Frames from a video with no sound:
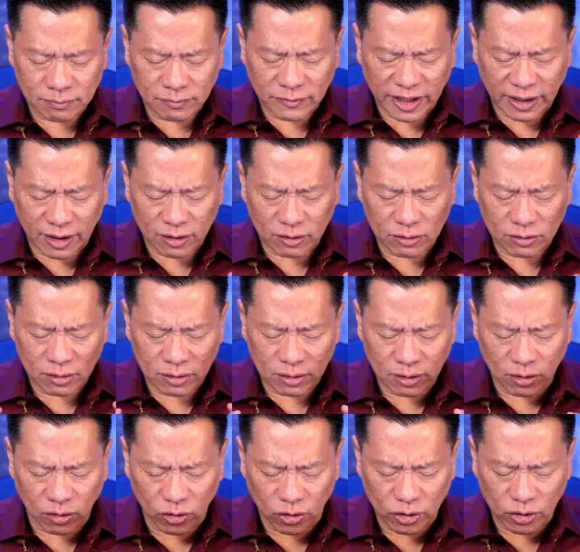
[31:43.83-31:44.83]
Now,
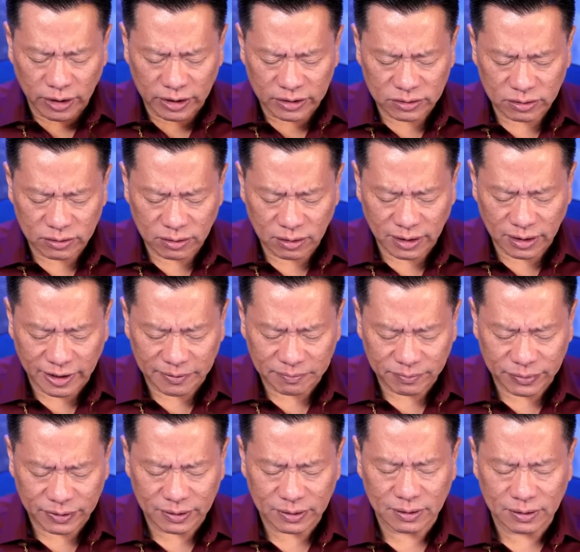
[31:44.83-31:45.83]
lower your hands on your lap.
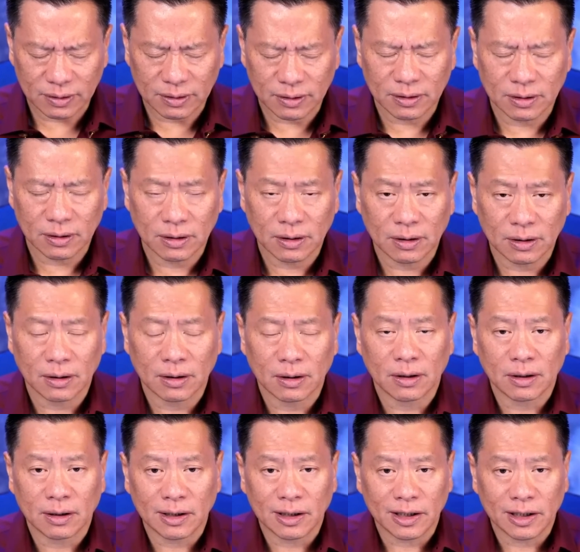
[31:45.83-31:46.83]

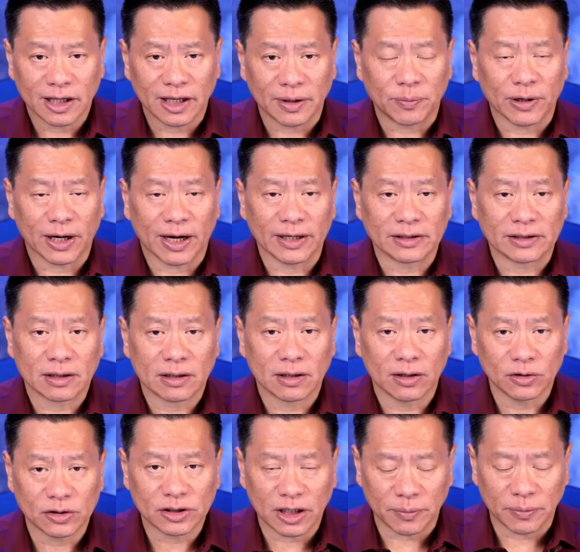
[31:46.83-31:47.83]
Keep your eyes
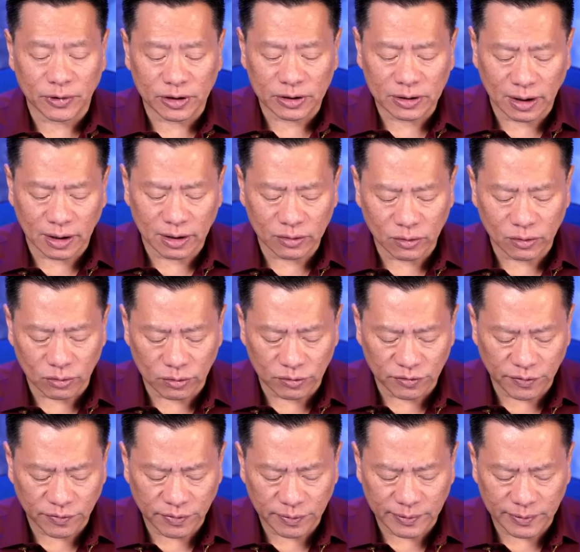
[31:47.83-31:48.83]
closed, keep your tongue on the
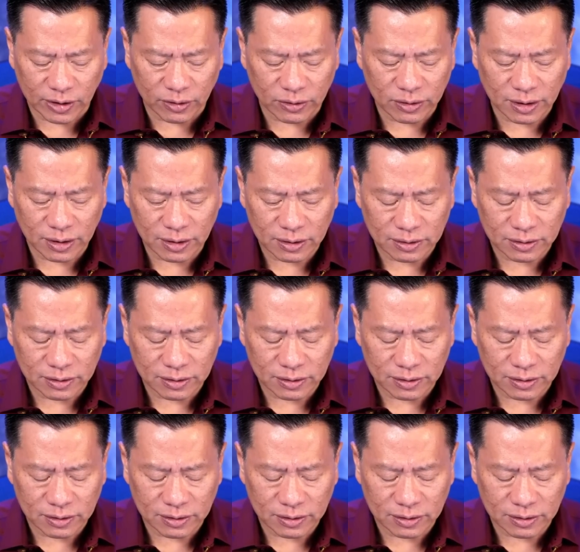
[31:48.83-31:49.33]
roof of your mouth.